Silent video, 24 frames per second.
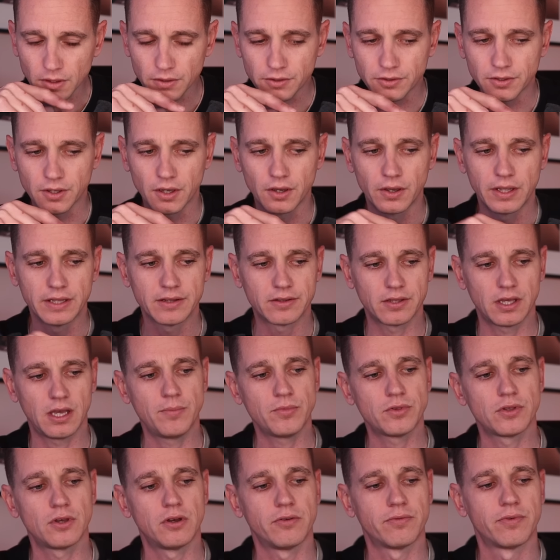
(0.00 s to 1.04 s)
So in
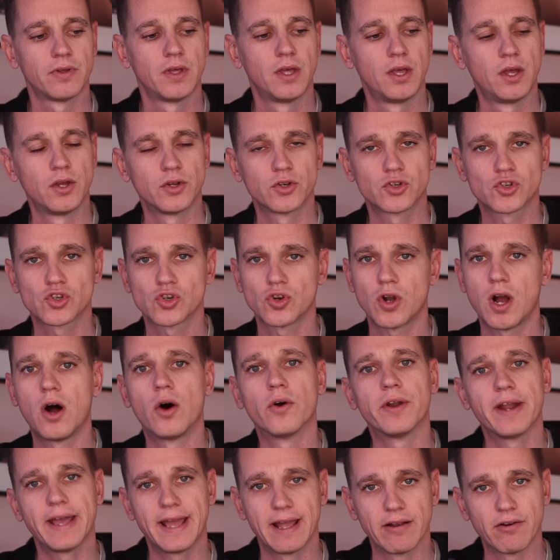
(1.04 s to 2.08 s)
terms of trial
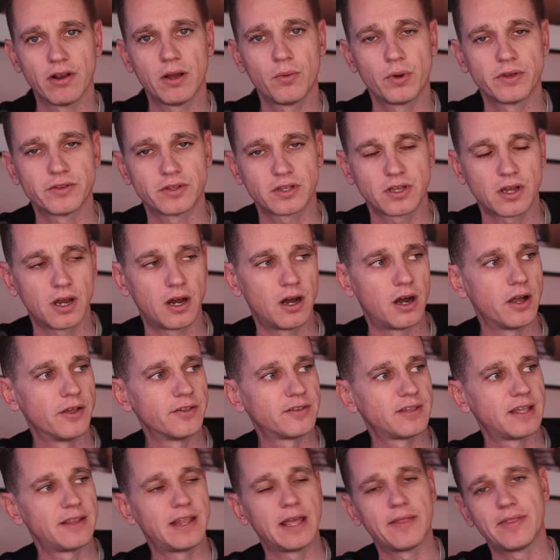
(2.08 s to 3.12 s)
and error with
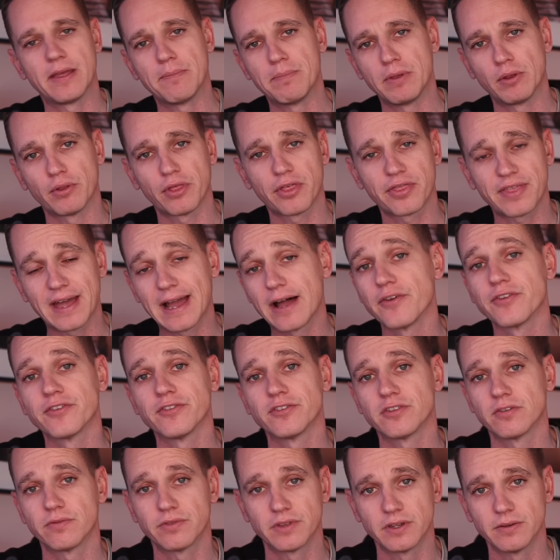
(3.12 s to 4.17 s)
cars, and they build
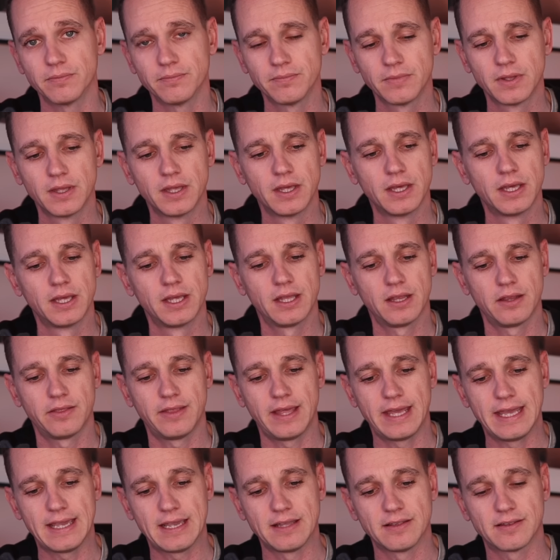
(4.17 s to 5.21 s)
thousands of them,
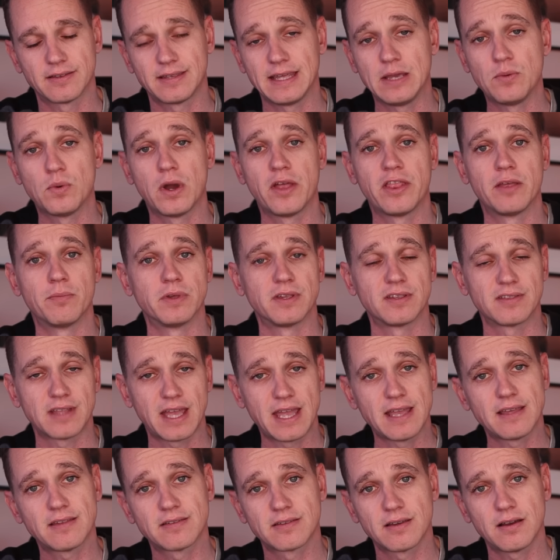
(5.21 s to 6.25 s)
they can see where the
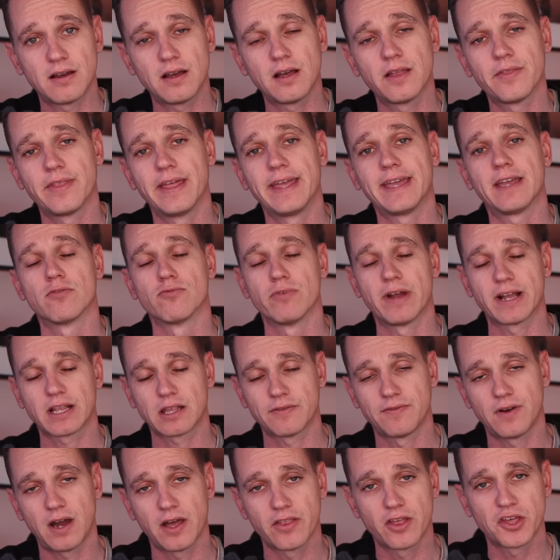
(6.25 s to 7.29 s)
mistakes are, they can
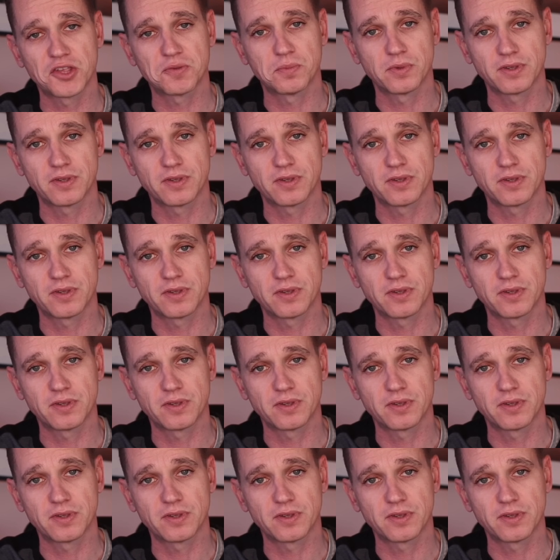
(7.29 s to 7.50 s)
rectify those